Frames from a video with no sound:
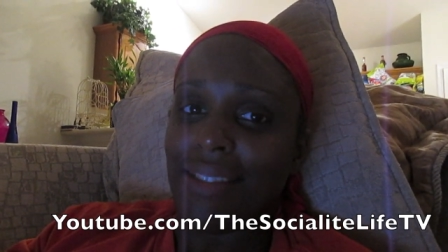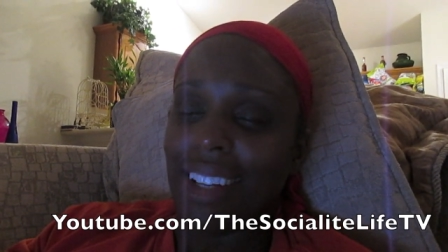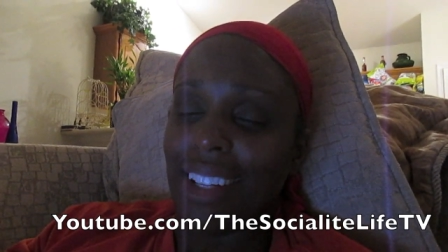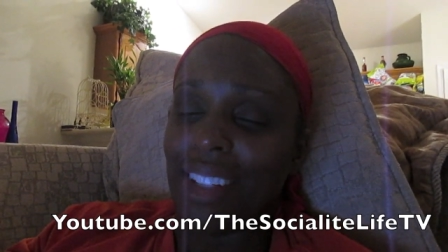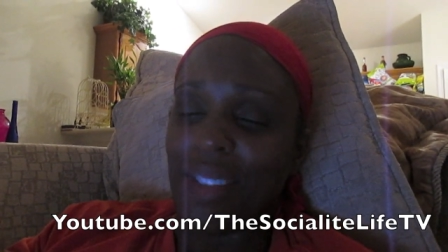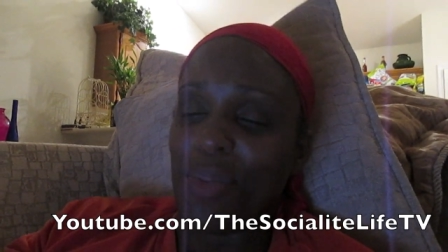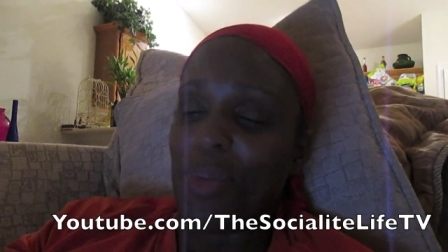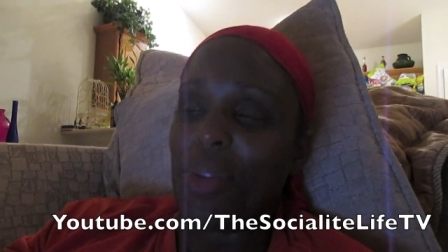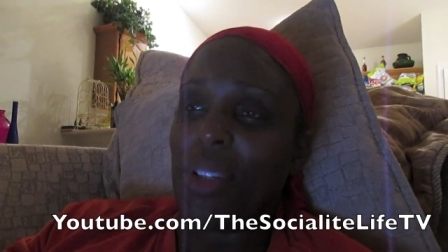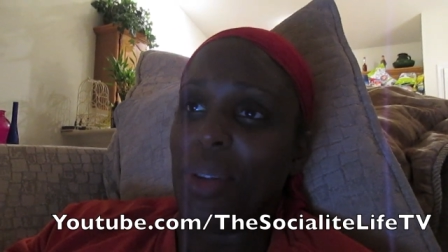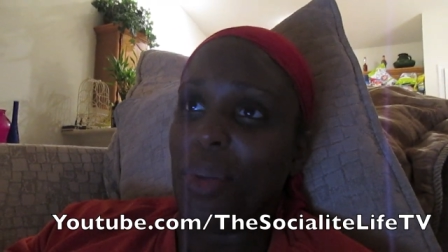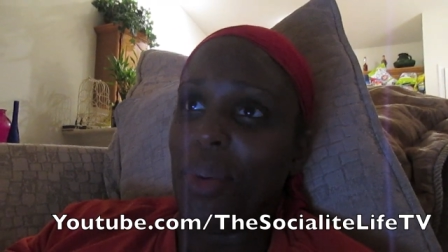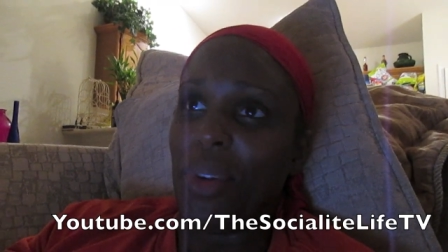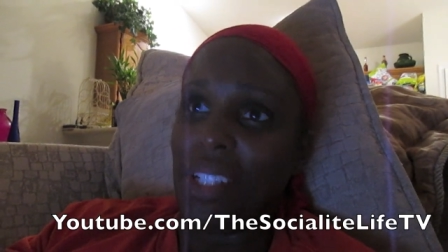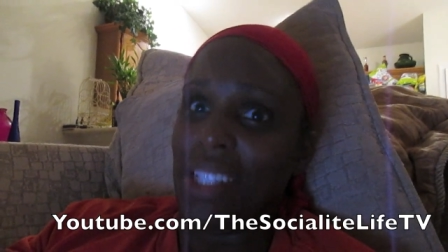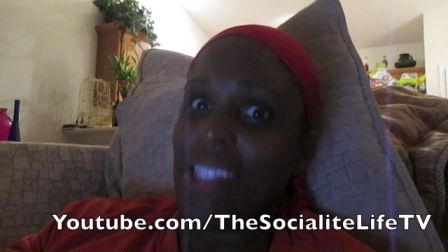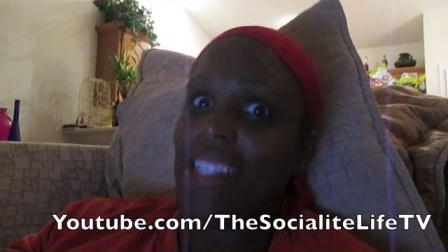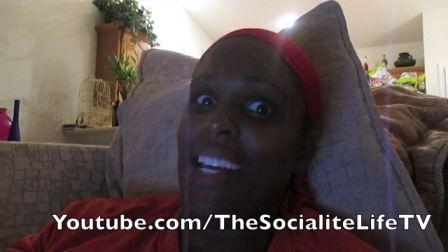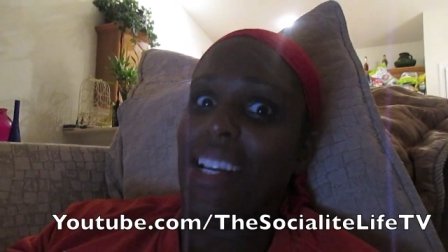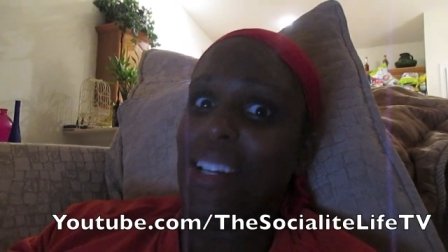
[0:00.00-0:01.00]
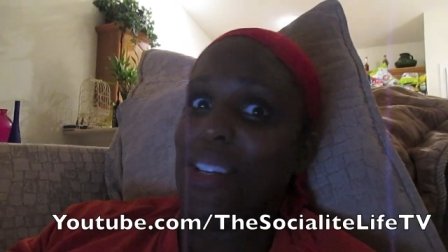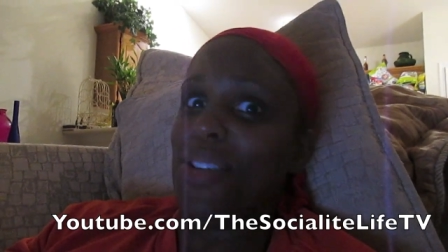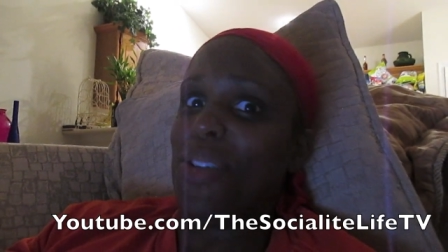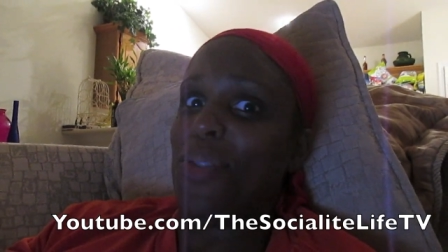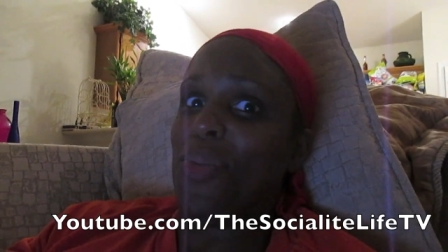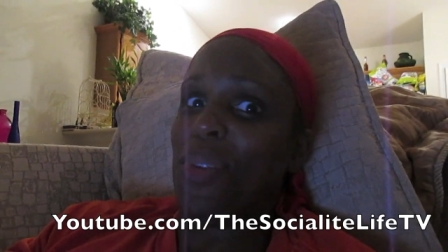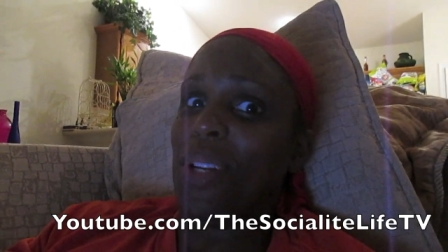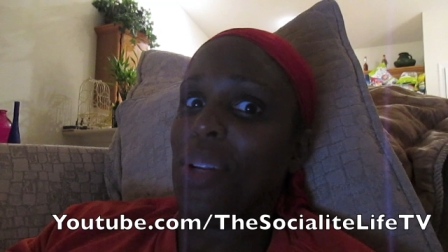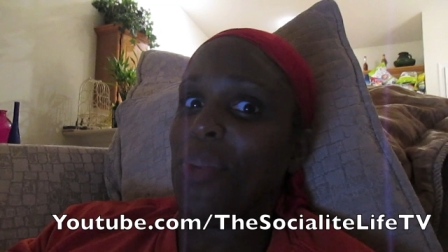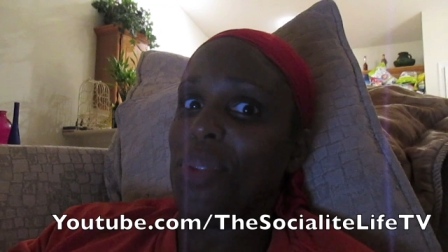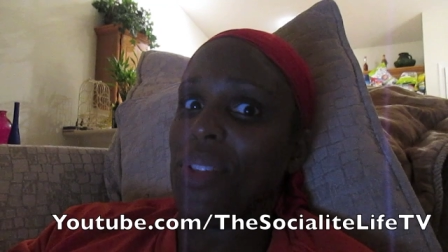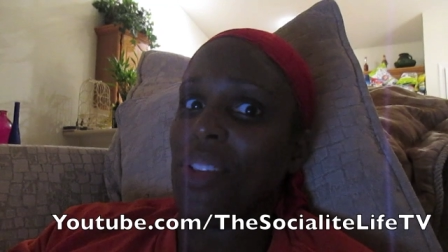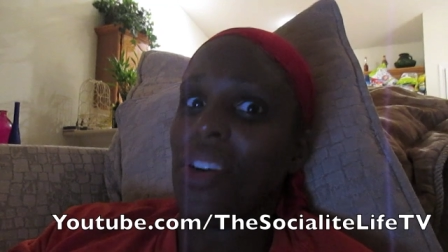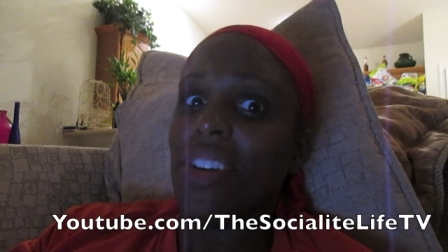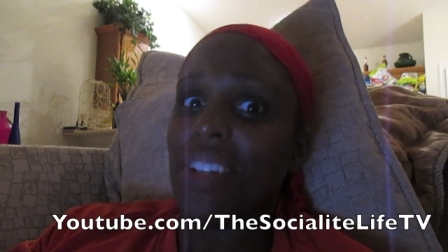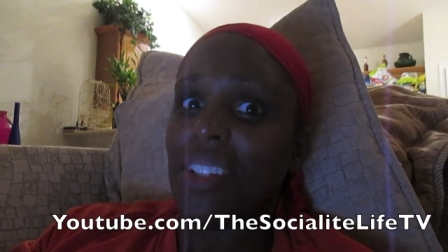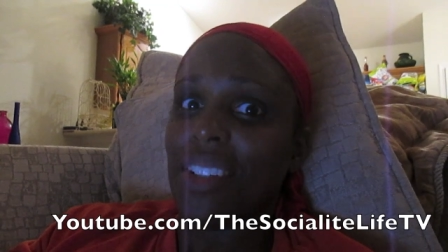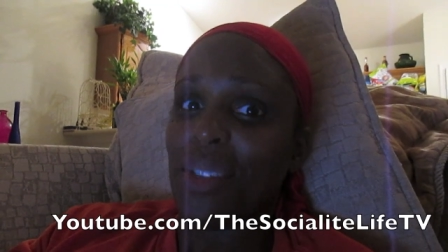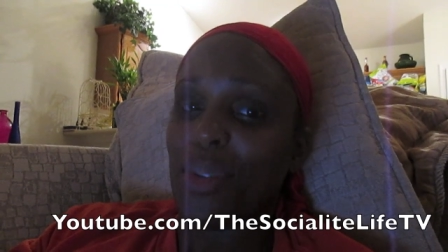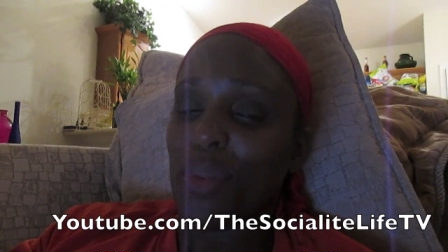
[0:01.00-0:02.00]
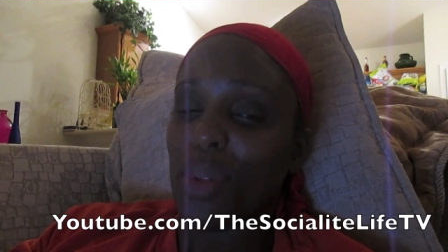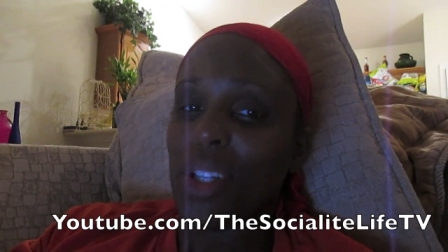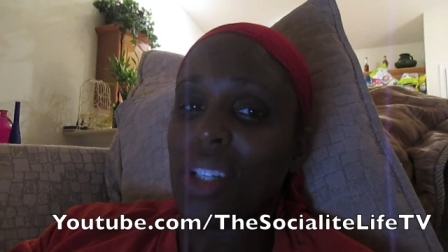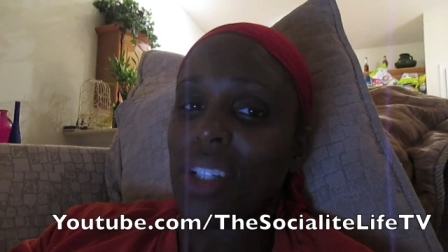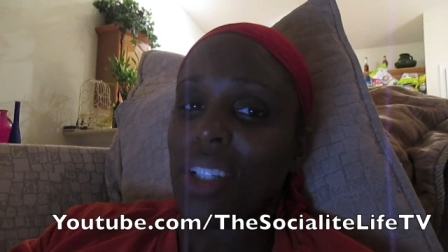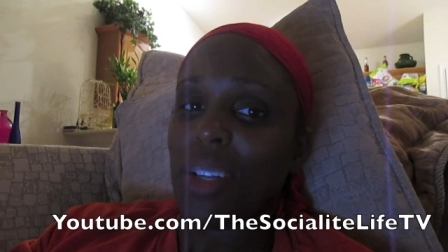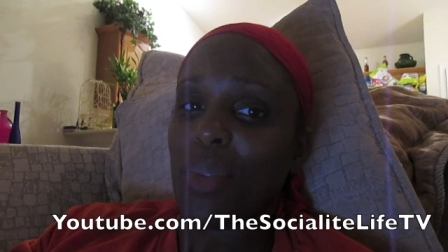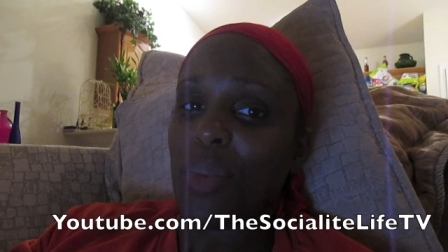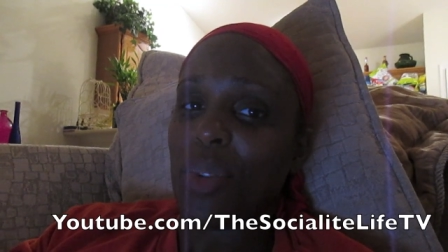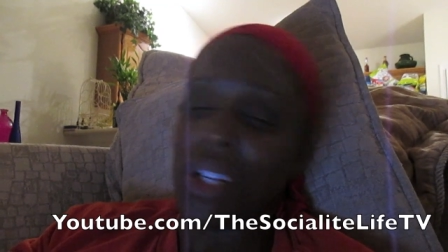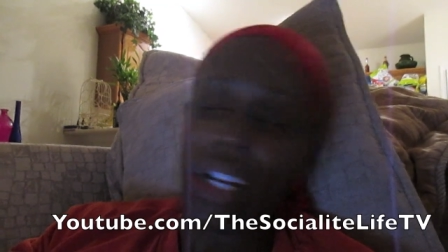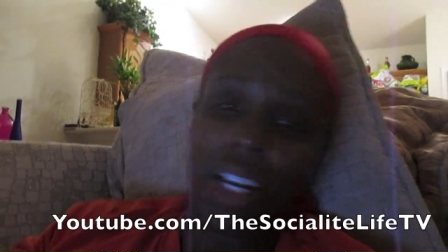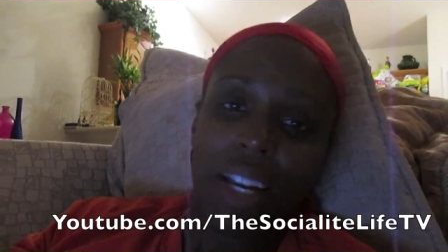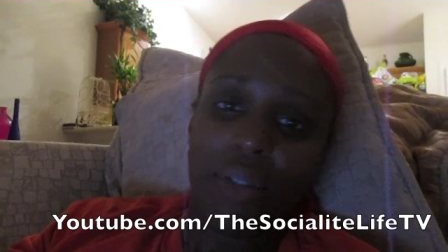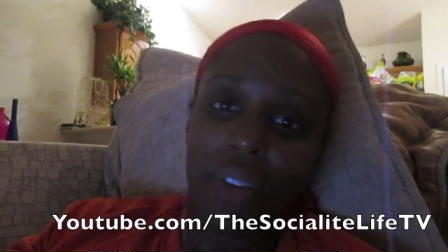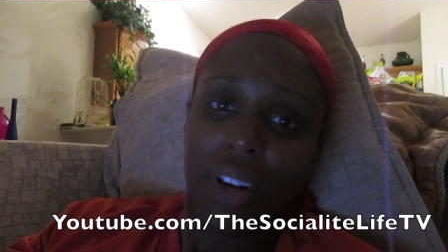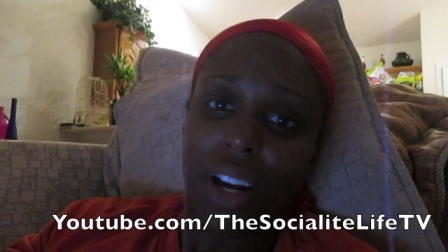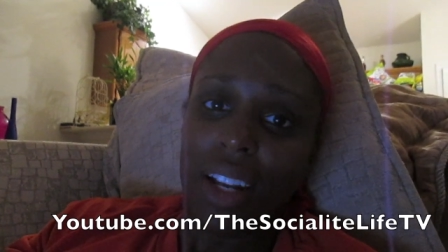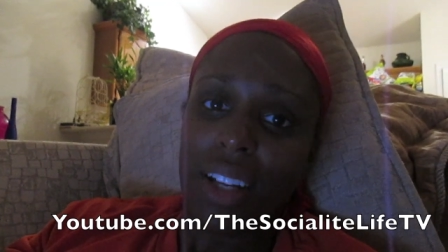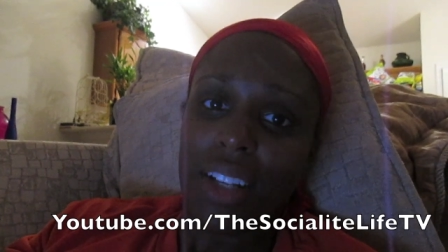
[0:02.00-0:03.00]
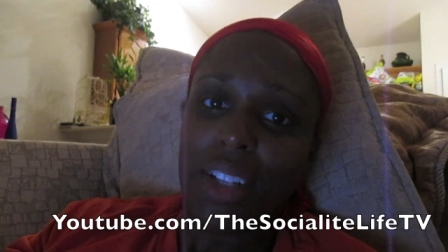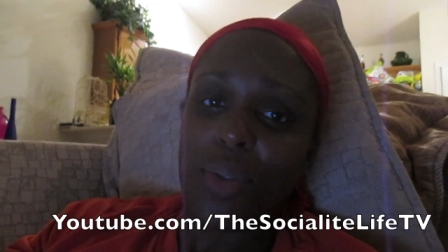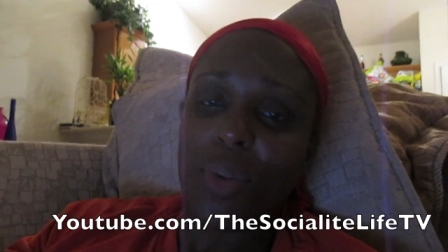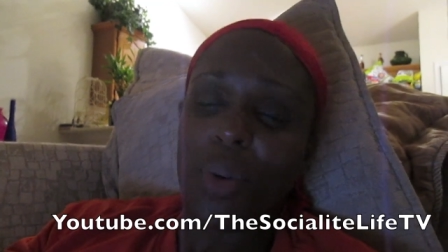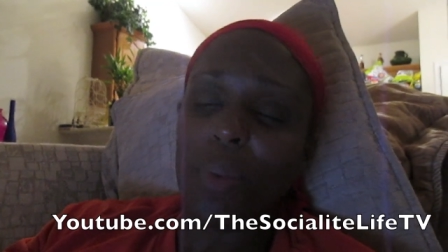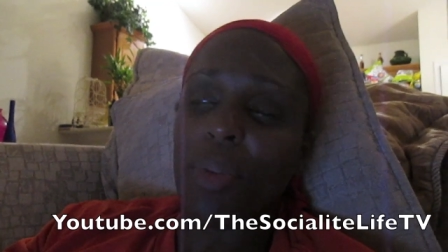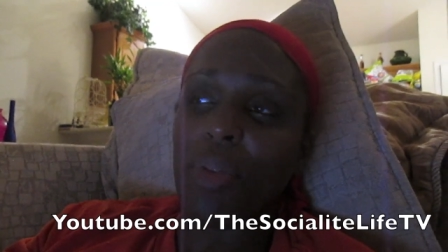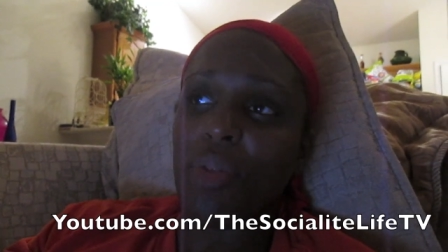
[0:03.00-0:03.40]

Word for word: It really wasn't that good when it was on originally, which I never got into it.